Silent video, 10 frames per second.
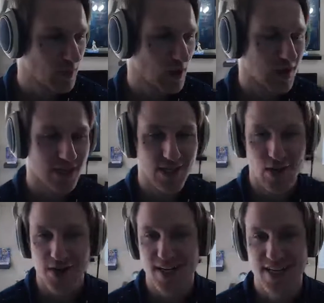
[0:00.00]
aren't
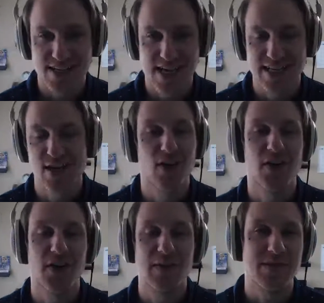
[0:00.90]
going to take that
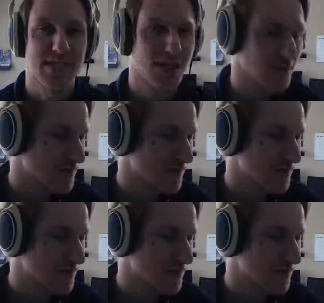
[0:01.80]
on themselves